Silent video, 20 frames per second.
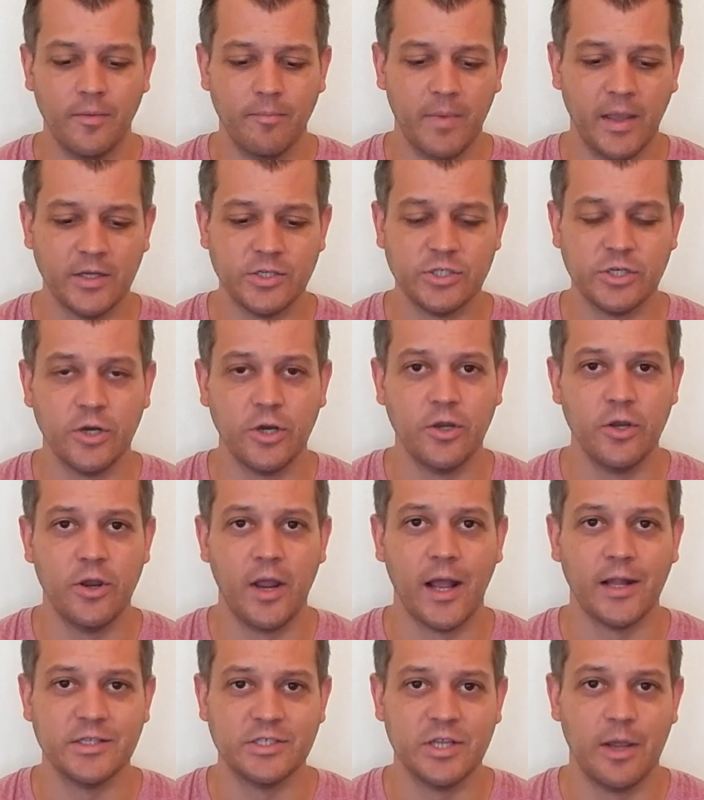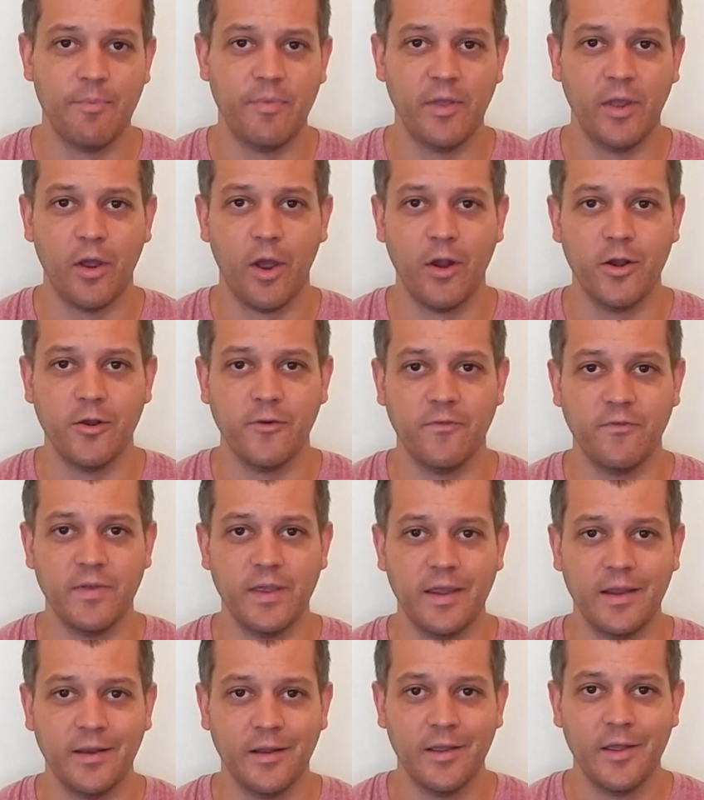Make sure you got something on your
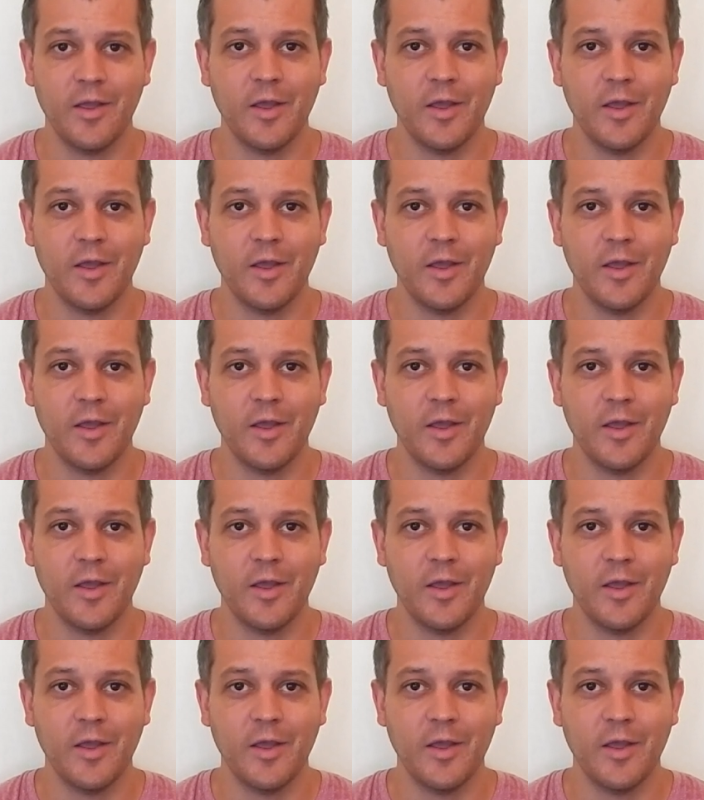feet.